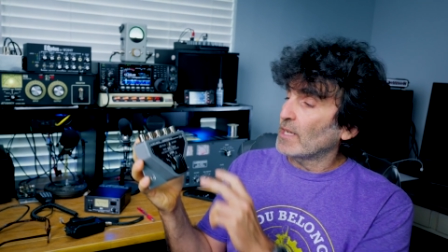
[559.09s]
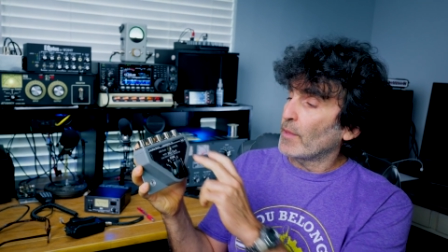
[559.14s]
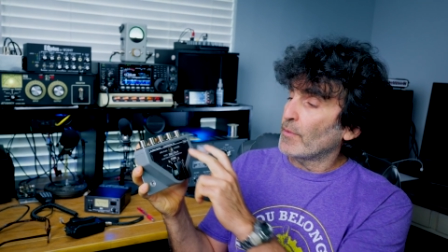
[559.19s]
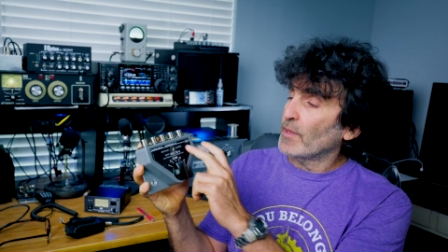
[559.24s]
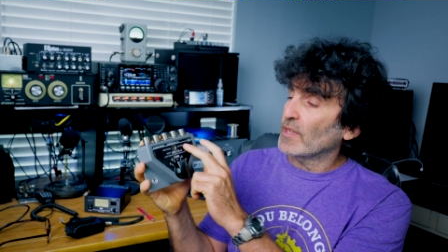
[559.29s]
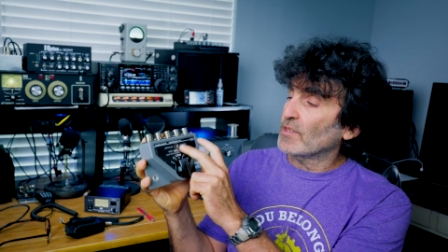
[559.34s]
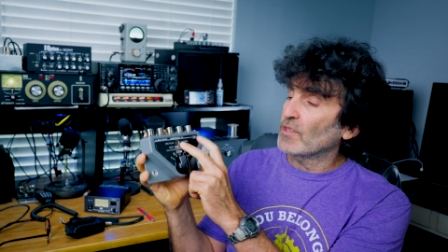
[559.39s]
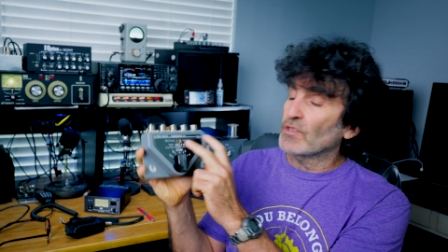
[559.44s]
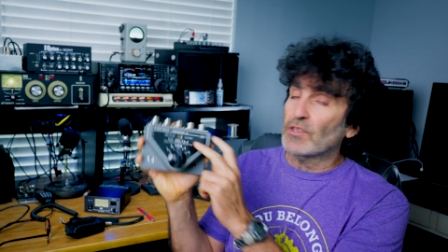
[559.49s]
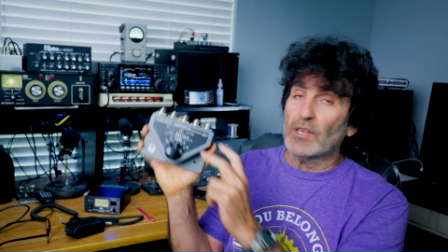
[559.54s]
Now,
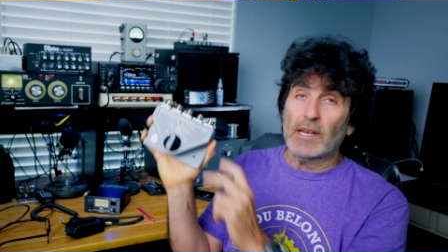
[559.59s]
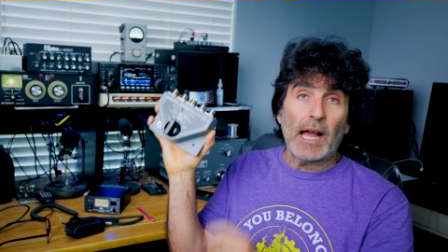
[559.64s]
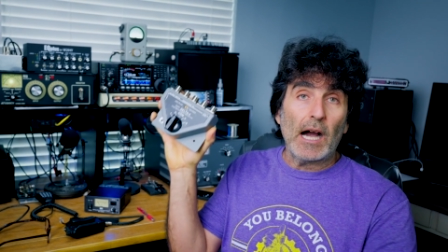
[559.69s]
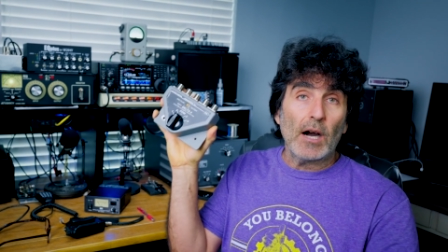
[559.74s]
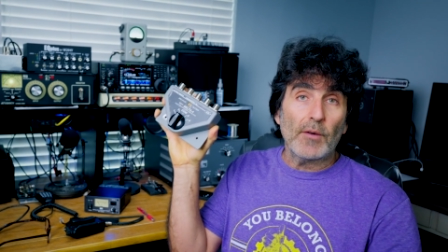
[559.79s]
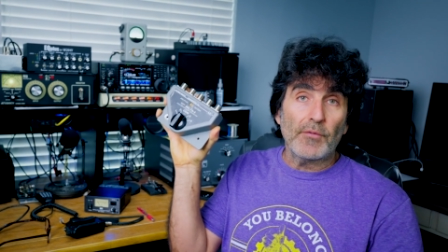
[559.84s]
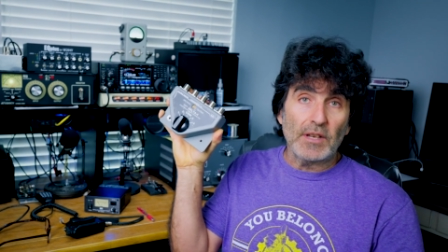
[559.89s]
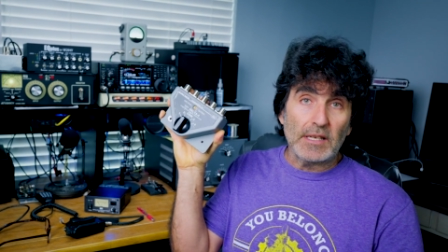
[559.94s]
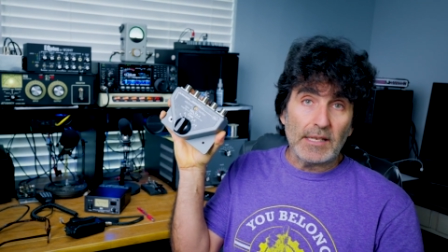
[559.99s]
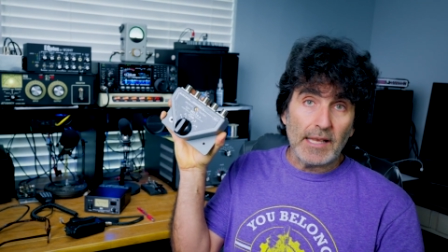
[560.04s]
this is an
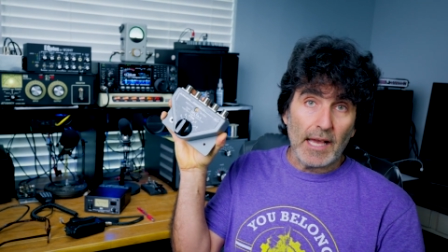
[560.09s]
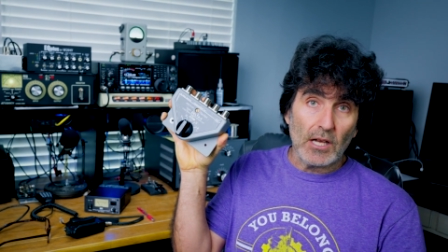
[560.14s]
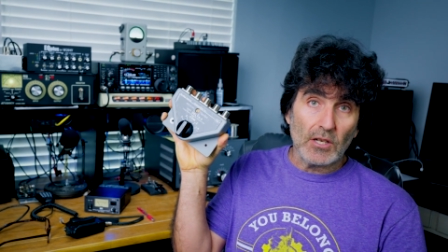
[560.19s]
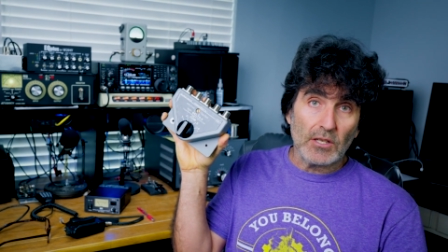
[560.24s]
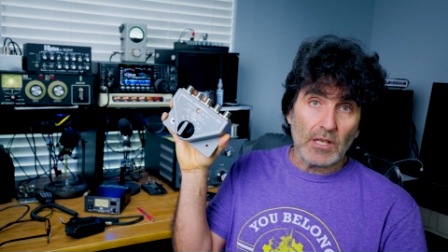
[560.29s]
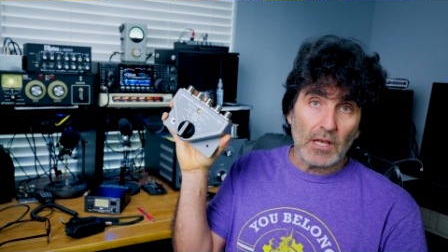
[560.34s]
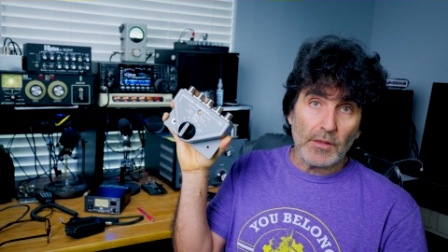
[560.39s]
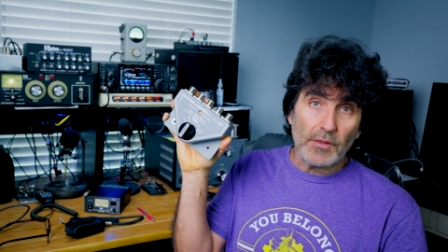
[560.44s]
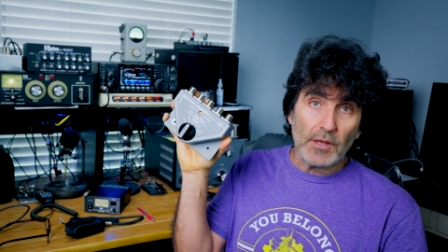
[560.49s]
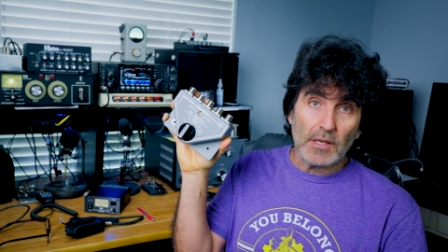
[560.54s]
Alpha
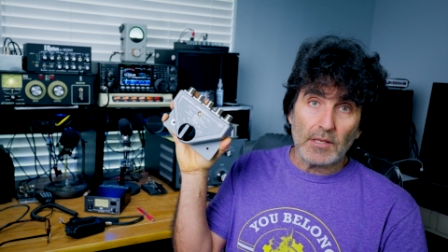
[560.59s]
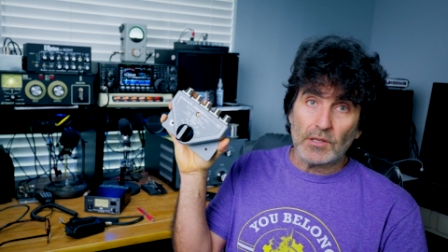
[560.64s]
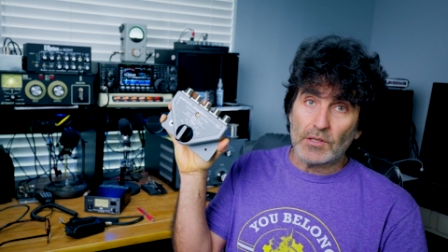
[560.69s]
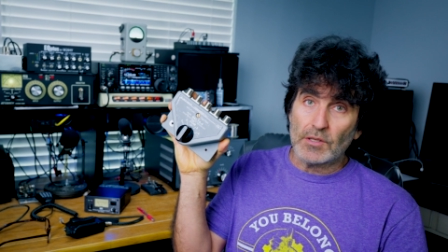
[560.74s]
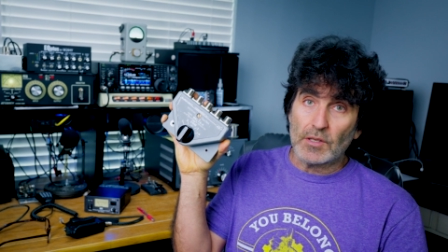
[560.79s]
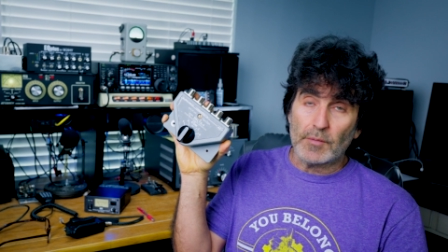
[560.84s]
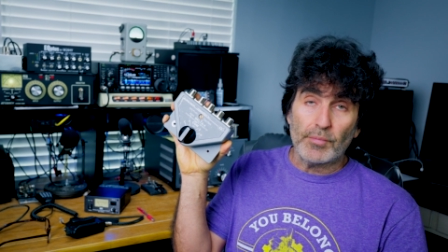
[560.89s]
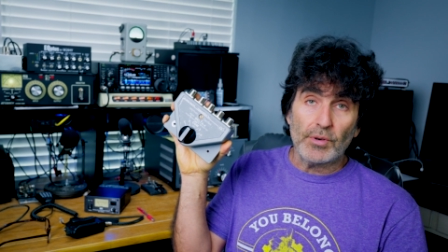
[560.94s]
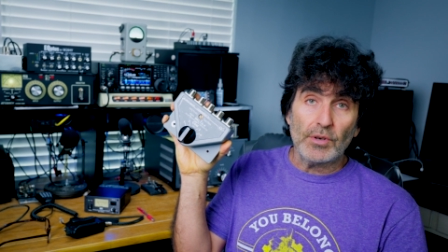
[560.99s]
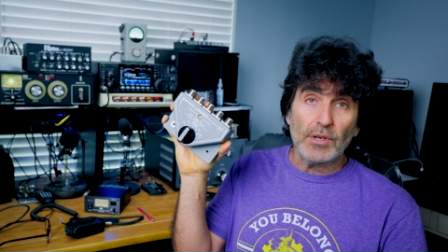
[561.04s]
Delta. This
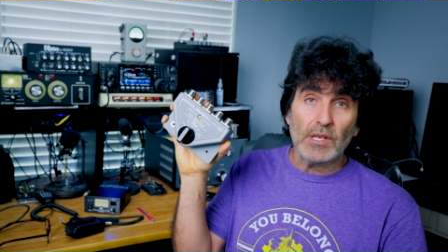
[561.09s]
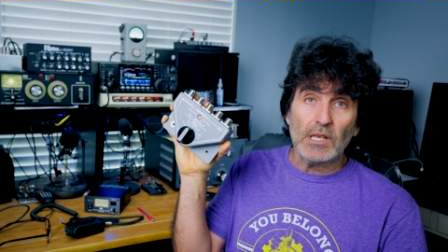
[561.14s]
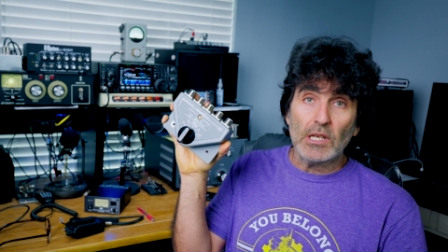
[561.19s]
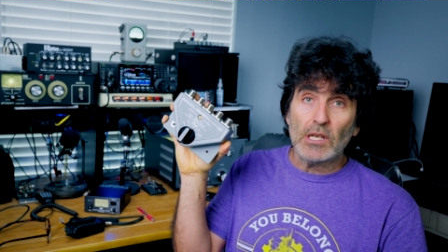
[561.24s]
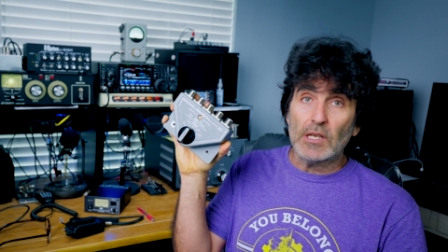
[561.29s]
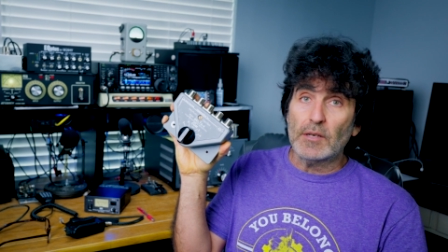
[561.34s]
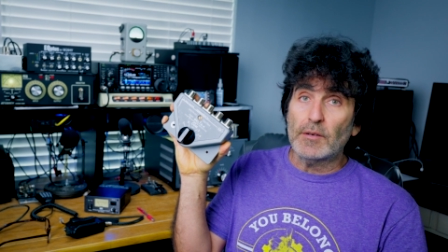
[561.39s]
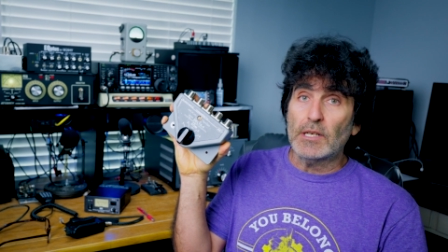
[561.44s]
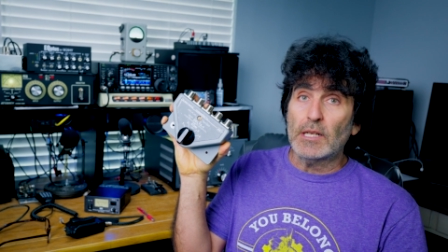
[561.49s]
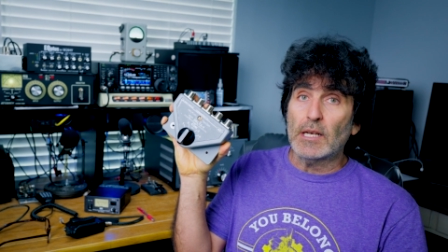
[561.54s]
is a pretty
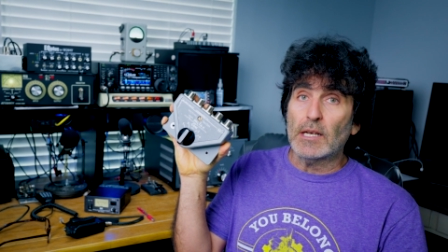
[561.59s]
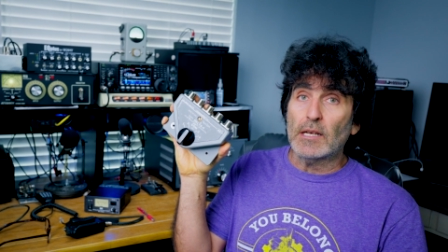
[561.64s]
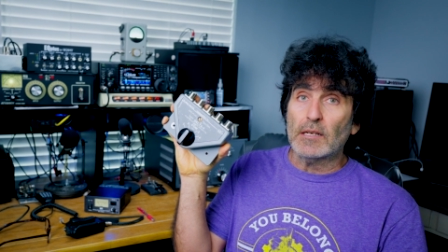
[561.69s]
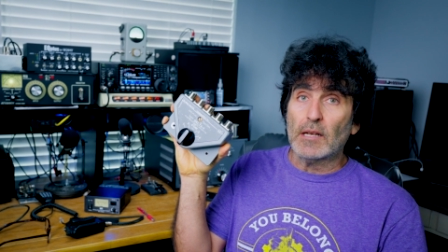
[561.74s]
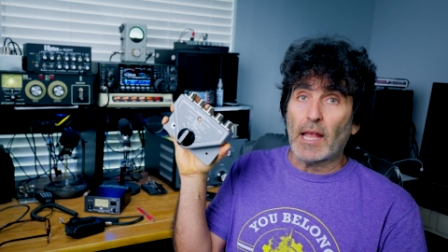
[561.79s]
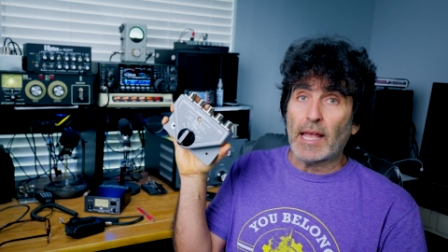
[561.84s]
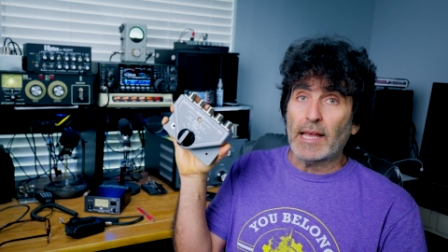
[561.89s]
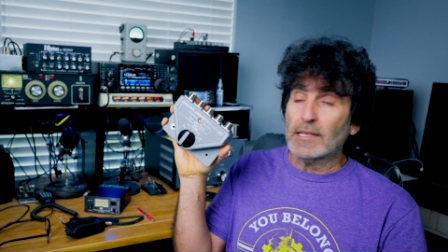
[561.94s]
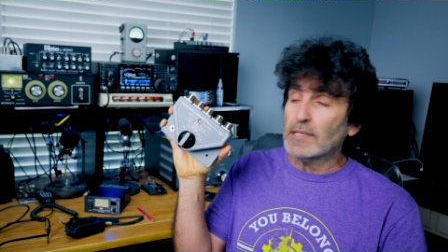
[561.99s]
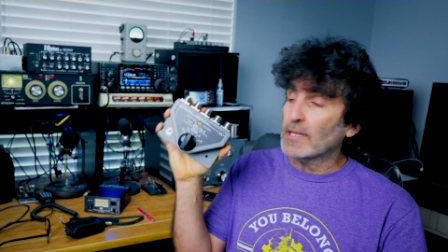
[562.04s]
good uh,
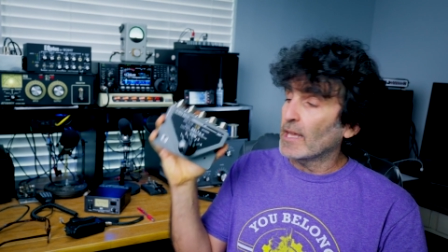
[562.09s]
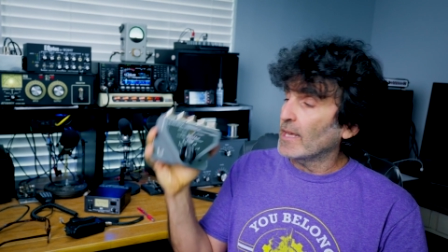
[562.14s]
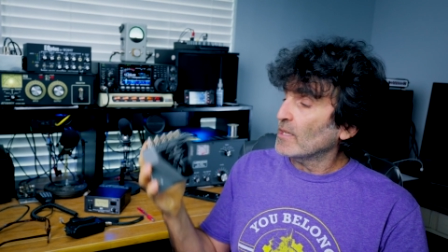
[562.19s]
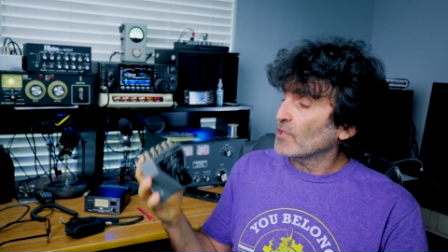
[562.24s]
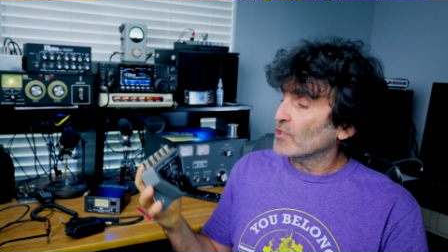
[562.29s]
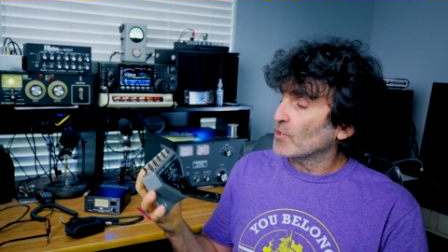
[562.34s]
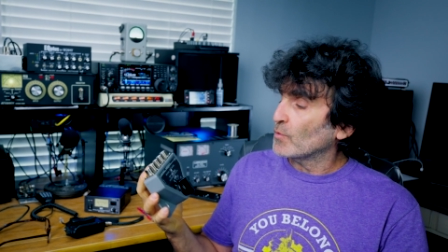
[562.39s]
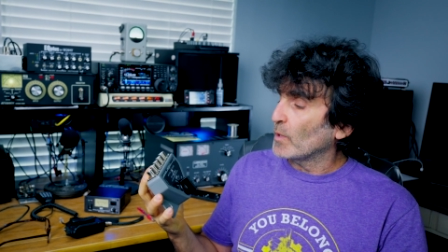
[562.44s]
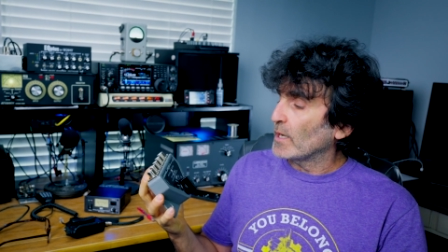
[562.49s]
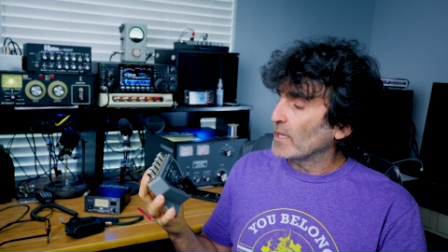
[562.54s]

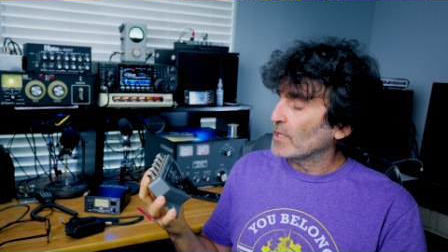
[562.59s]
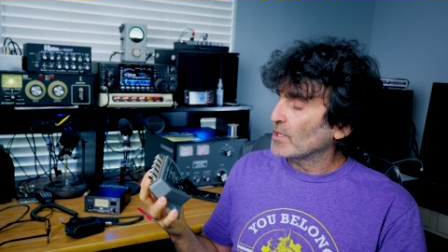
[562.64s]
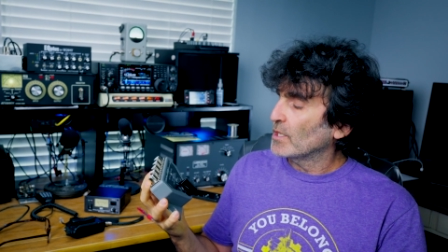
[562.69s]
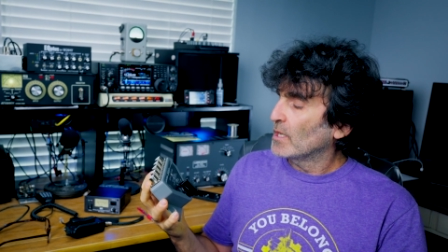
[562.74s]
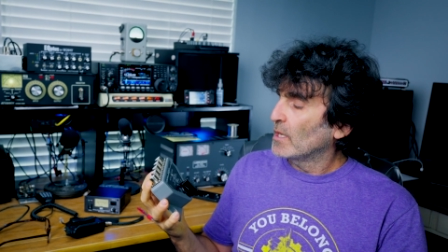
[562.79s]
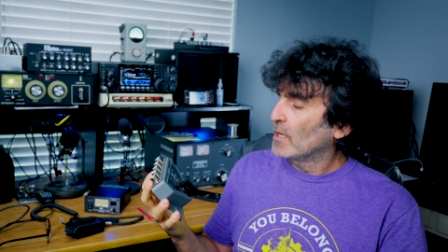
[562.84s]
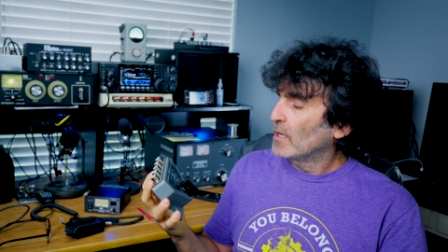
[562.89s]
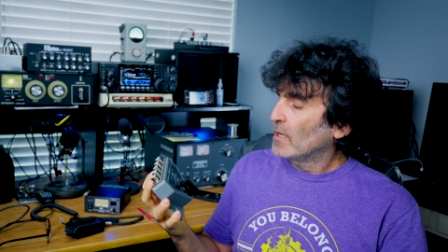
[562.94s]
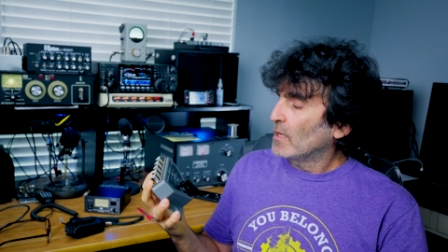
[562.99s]
antenna switch.